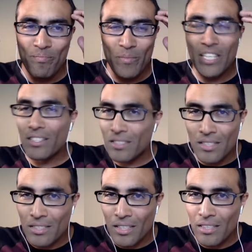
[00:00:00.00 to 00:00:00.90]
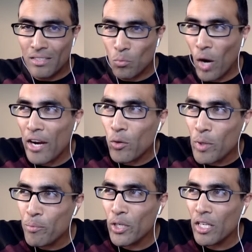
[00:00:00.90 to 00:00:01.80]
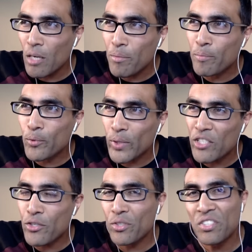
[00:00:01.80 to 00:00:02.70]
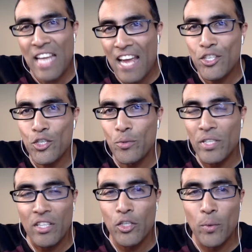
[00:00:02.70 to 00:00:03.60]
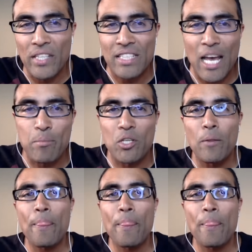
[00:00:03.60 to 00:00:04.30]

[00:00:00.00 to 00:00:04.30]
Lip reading: Because this is, why are we putting up a preacher statue in the U.S. Capitol?